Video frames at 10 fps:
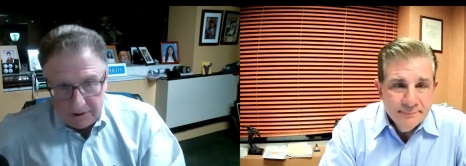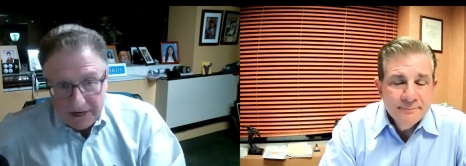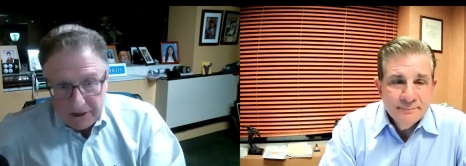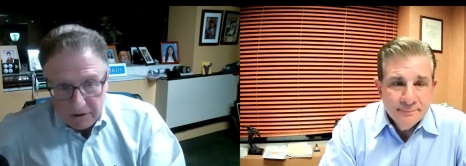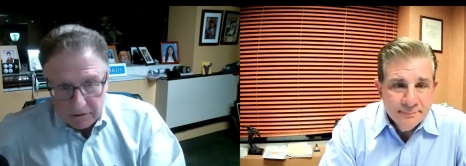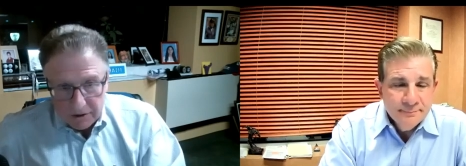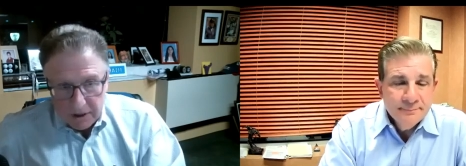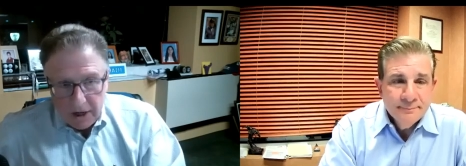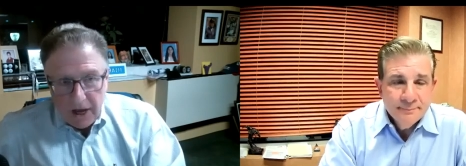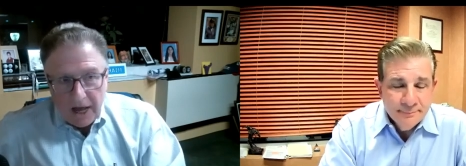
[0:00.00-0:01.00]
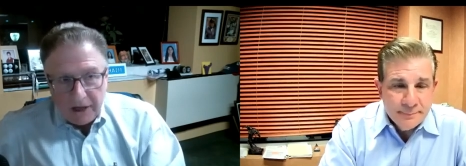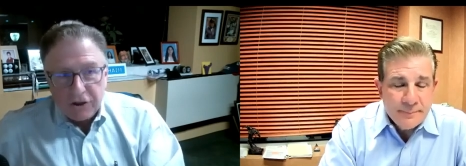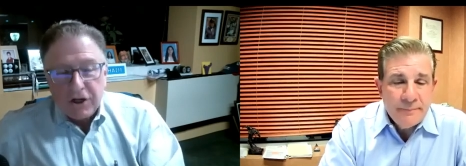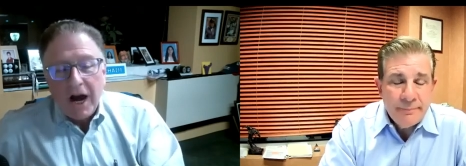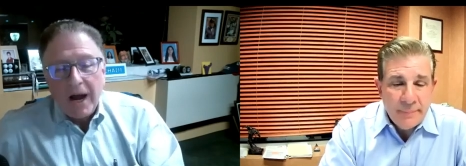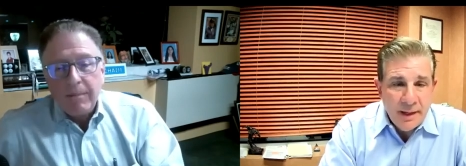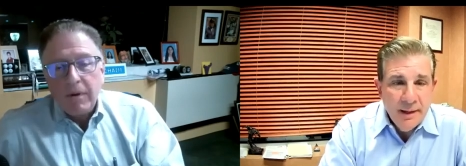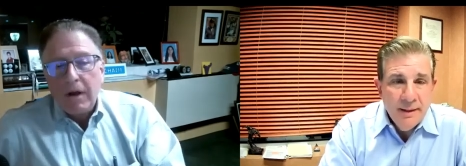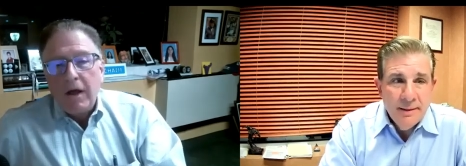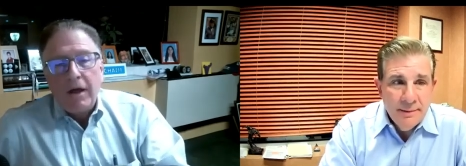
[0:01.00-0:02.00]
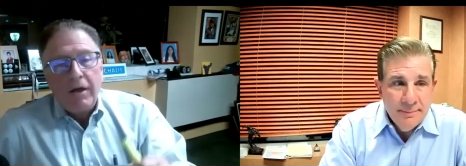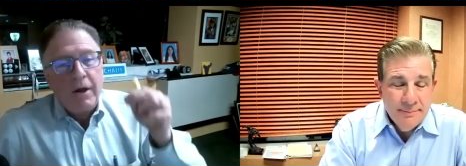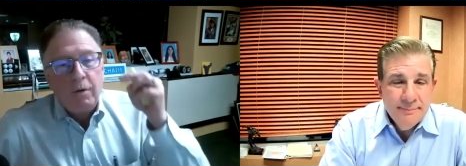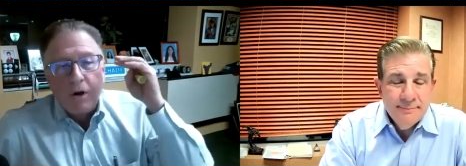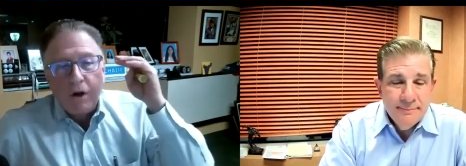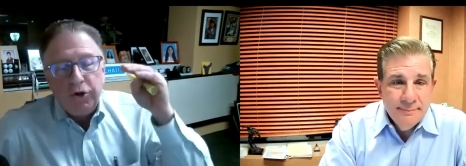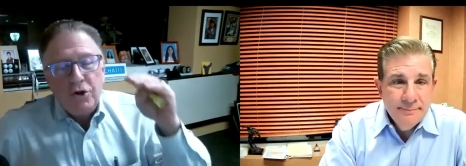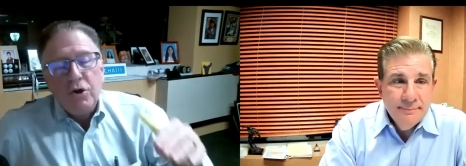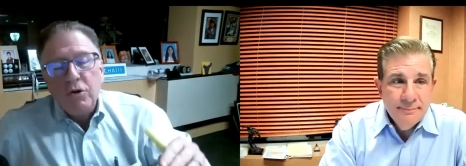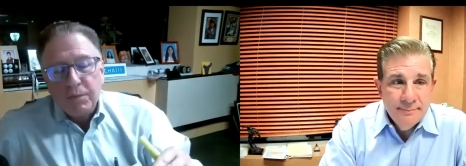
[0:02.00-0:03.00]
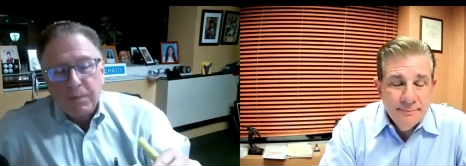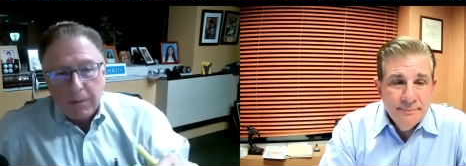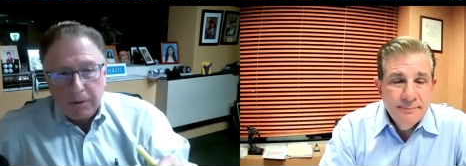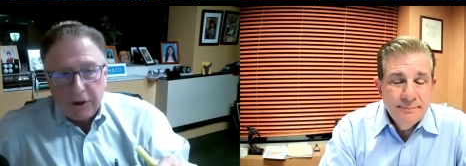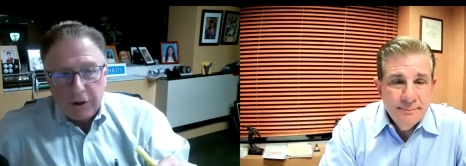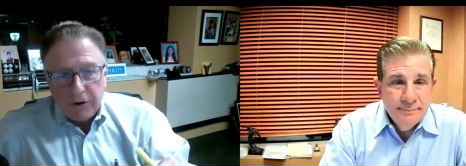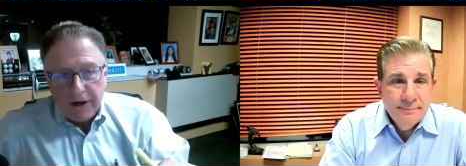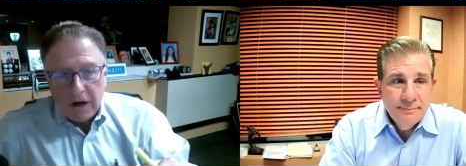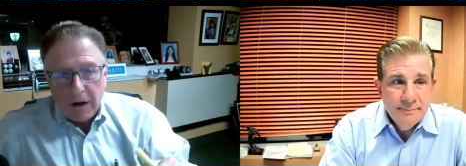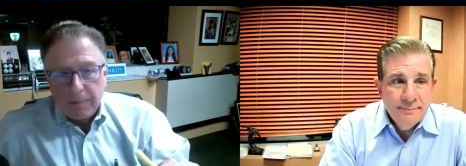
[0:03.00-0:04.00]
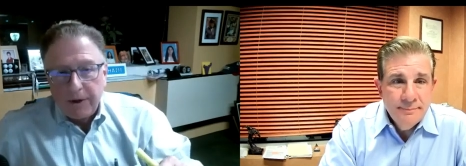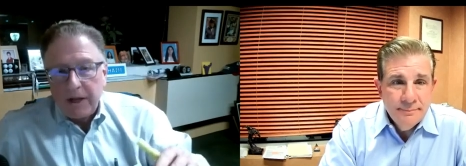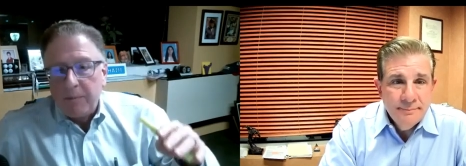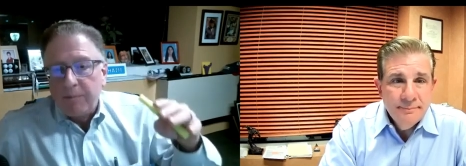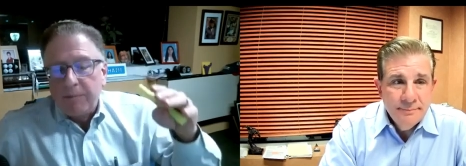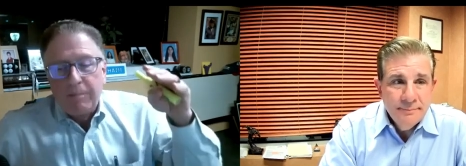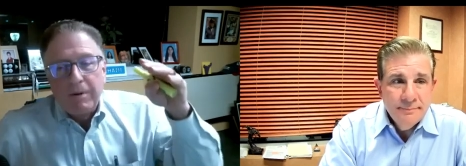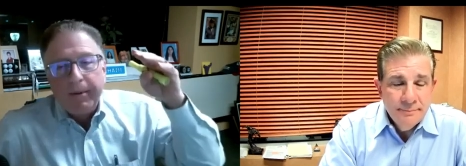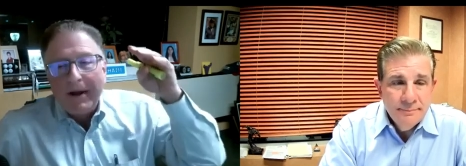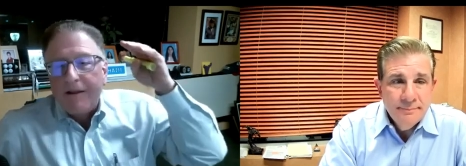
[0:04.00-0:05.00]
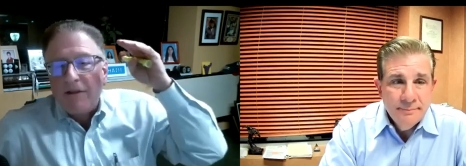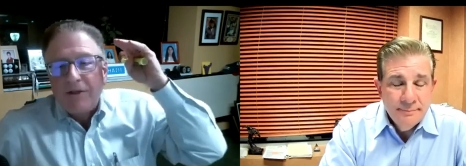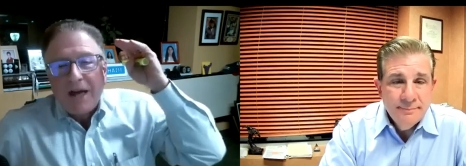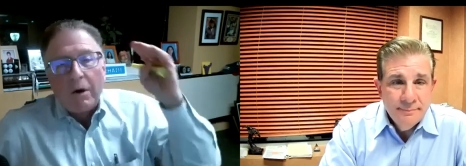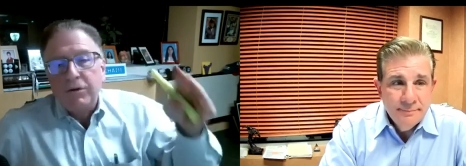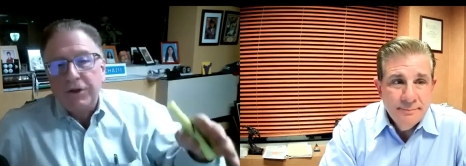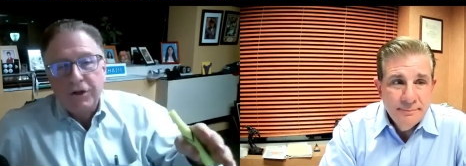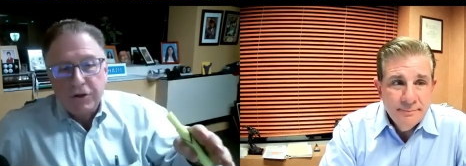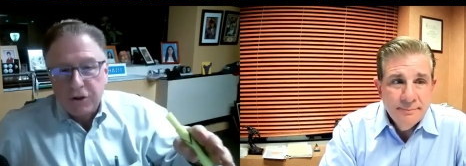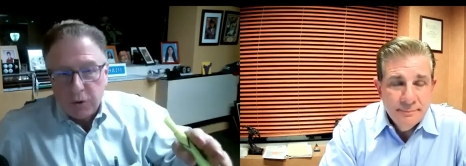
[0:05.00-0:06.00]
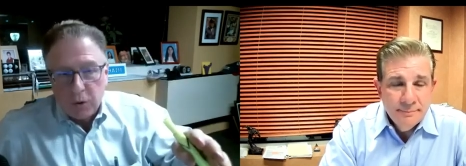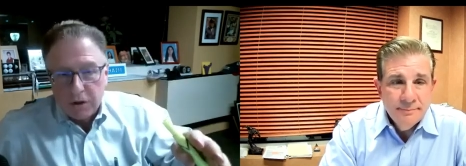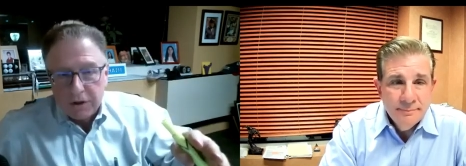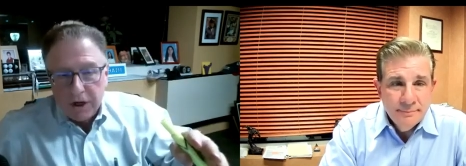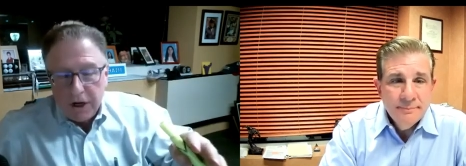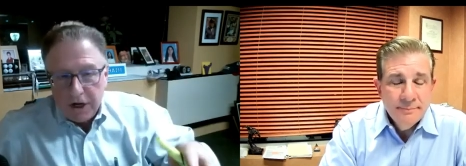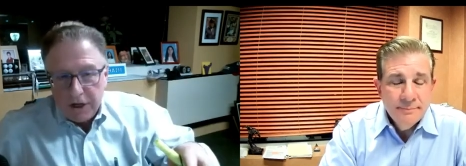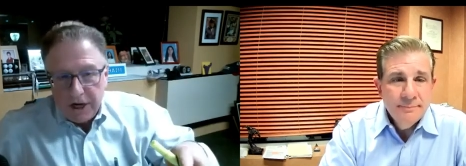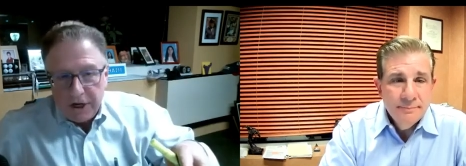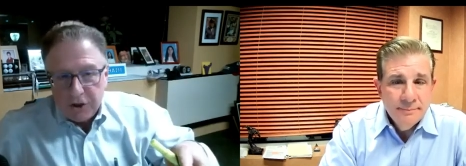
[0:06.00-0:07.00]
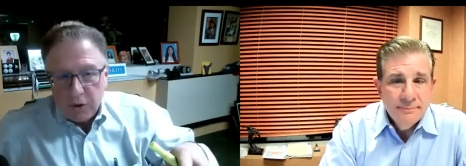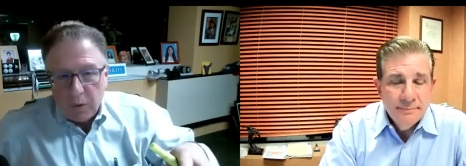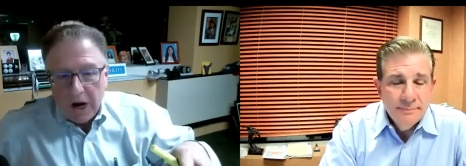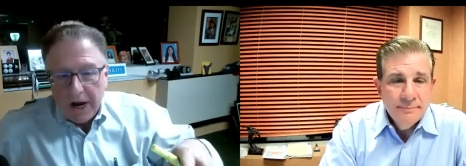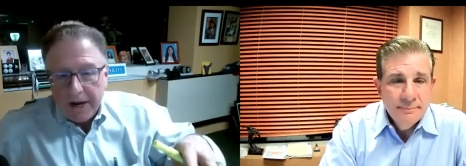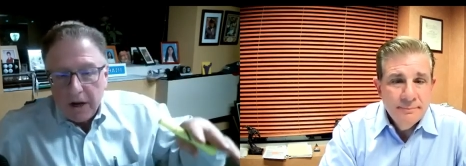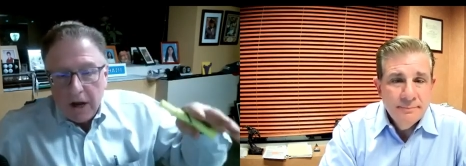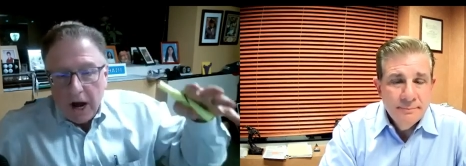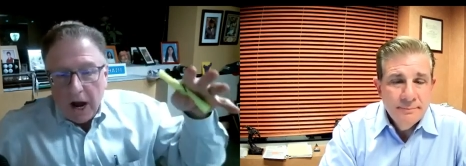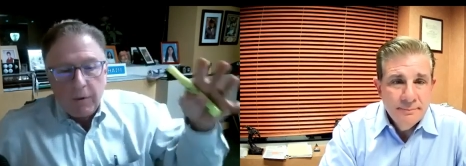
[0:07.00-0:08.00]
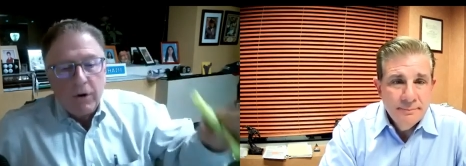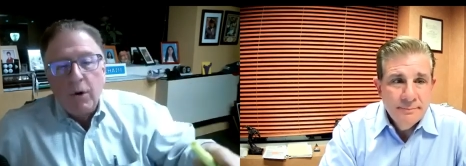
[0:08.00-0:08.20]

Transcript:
Speaker 1: 10 years. At the time, they were a huge publicly traded company. They, they probably had thousands of stores nationwide. I would